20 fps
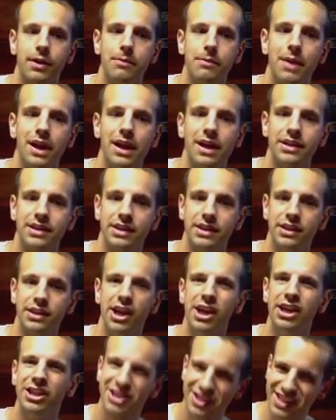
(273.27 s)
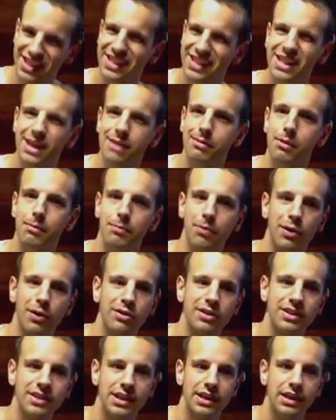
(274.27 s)
in magazine, just to see them in
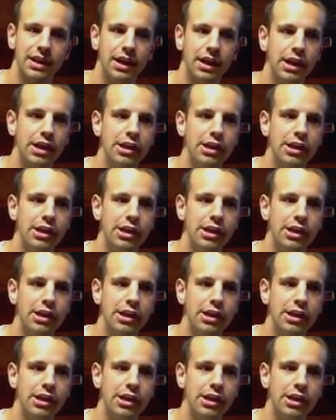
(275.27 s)
person.